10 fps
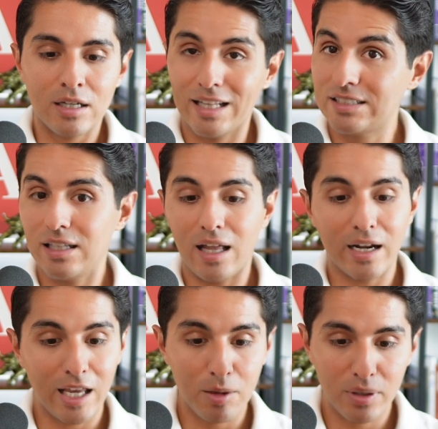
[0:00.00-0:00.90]
It's still out
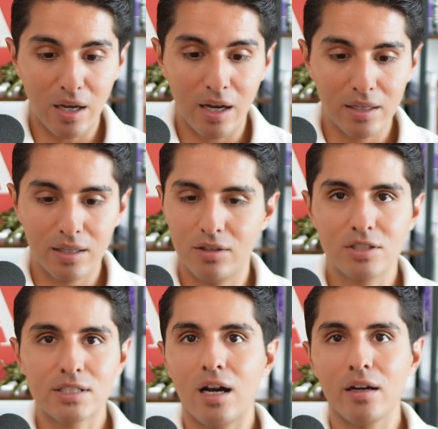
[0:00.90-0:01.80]
of KPI, you
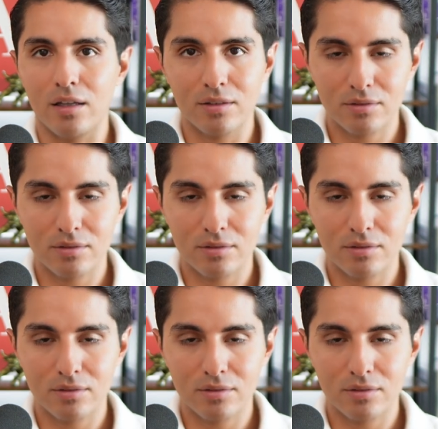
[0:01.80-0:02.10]
just cut it.